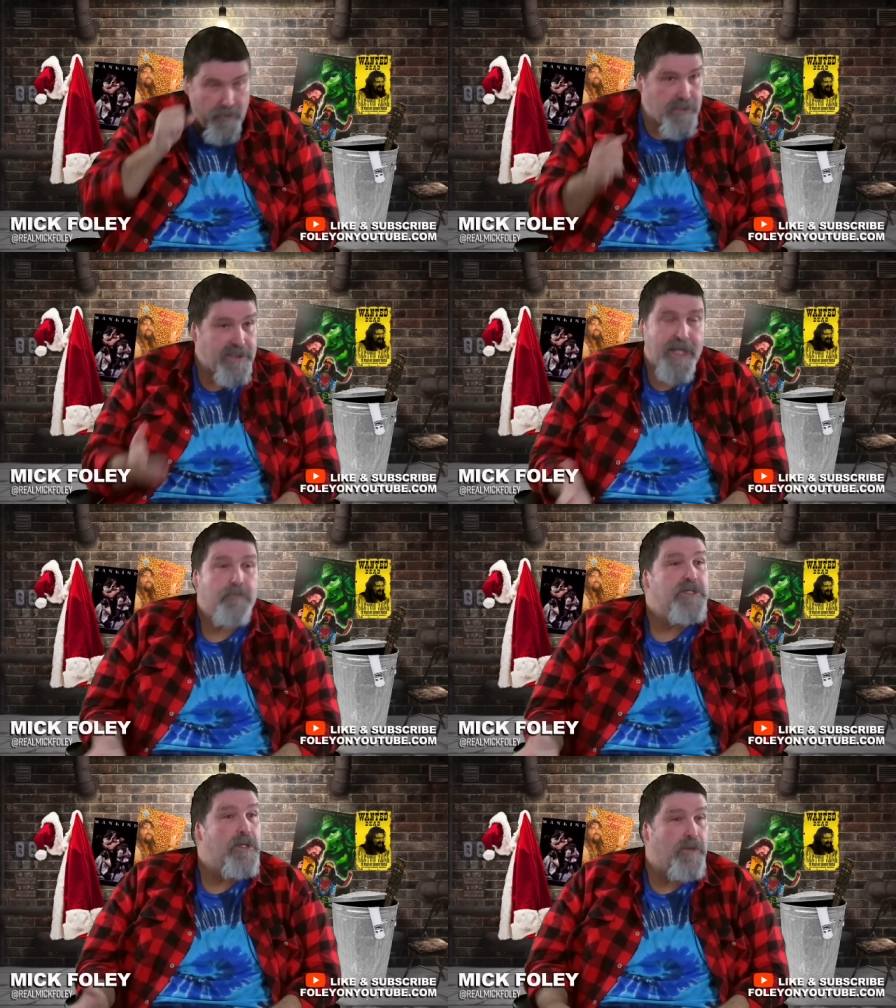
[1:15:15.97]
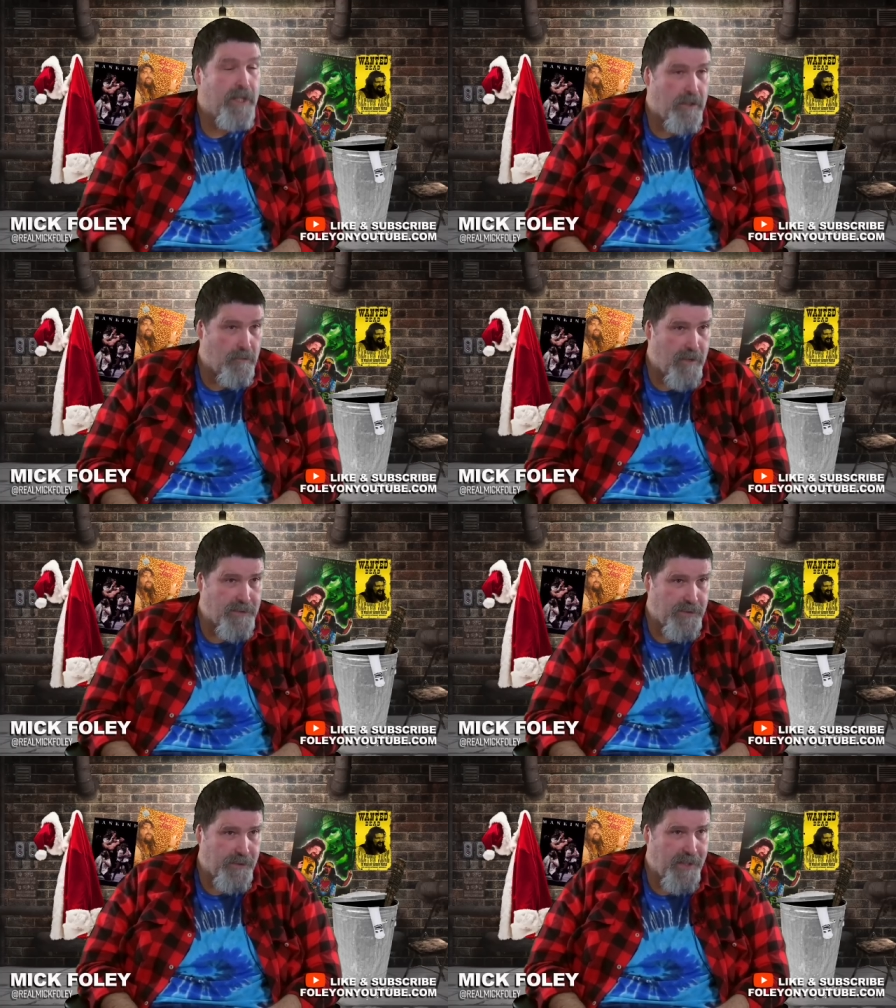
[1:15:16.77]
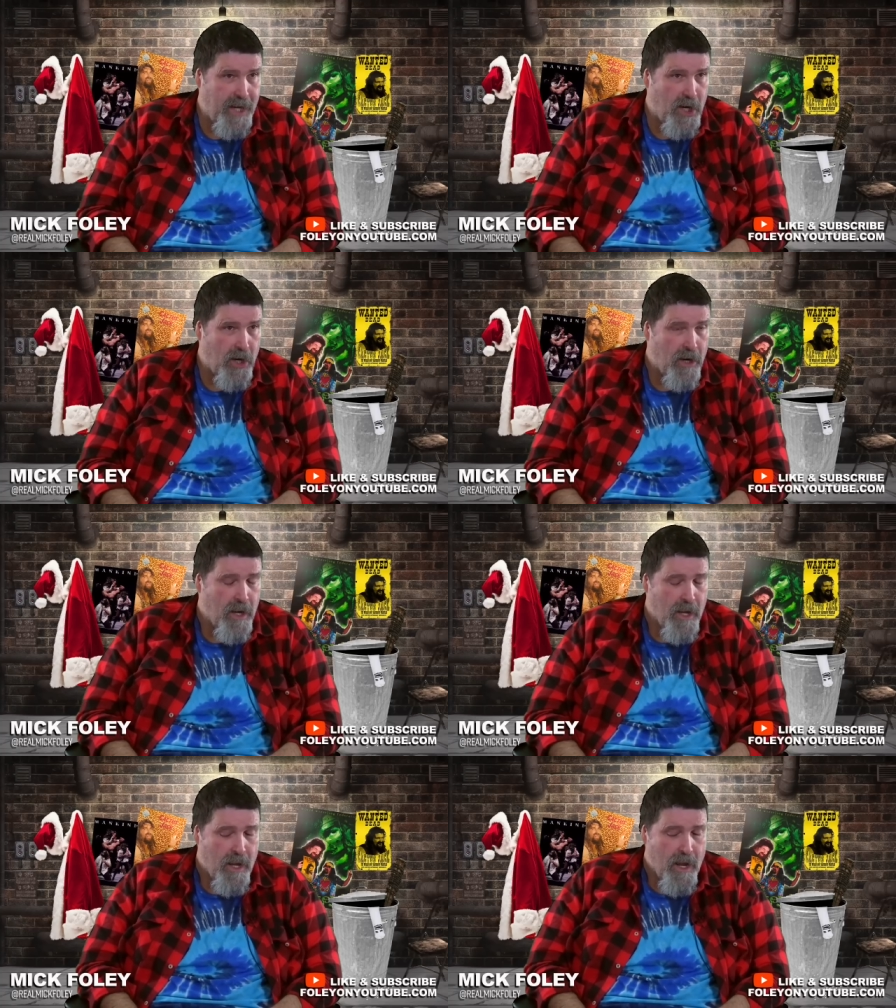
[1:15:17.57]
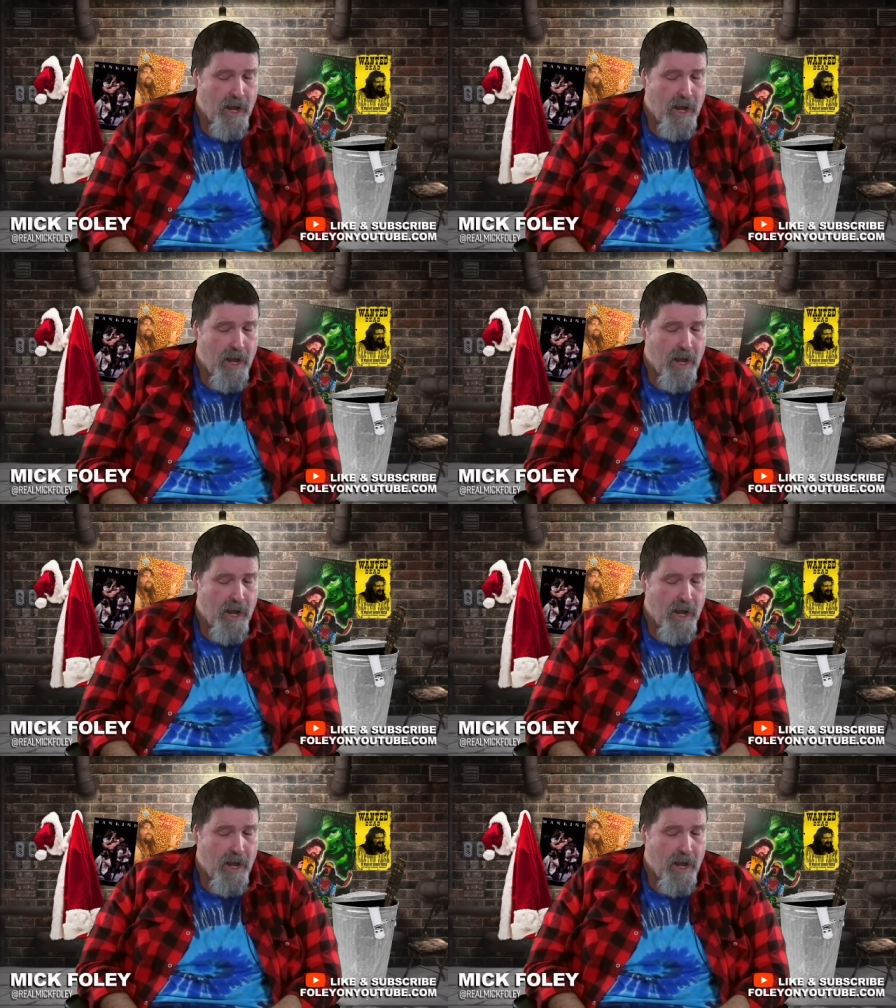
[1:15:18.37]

Sting was the only other wrestler there. Right.